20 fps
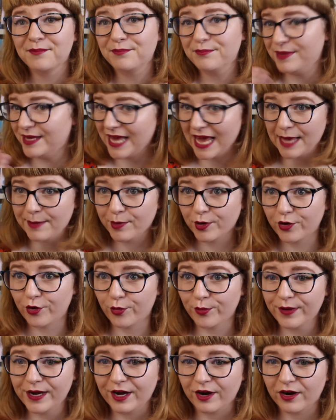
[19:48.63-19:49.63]
became a
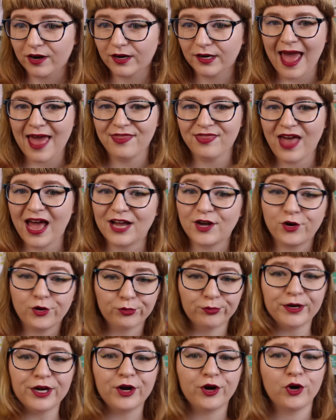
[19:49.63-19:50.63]
career, and that
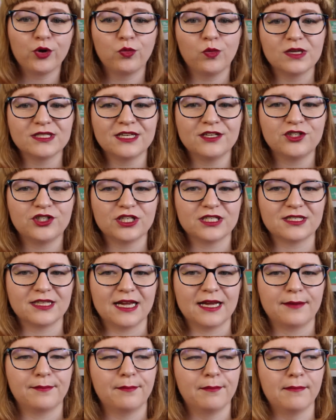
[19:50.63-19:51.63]
career wasn't just
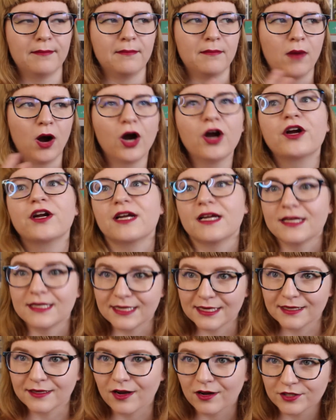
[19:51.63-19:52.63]

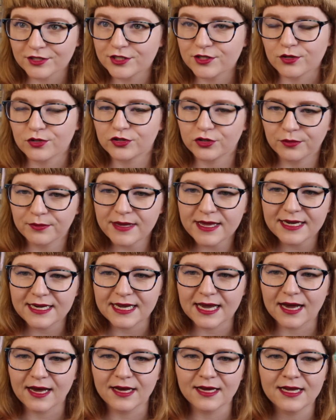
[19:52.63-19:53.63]
marketed on social
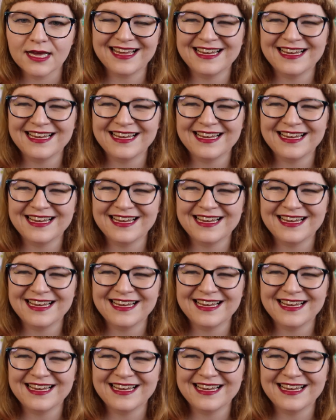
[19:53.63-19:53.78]
media.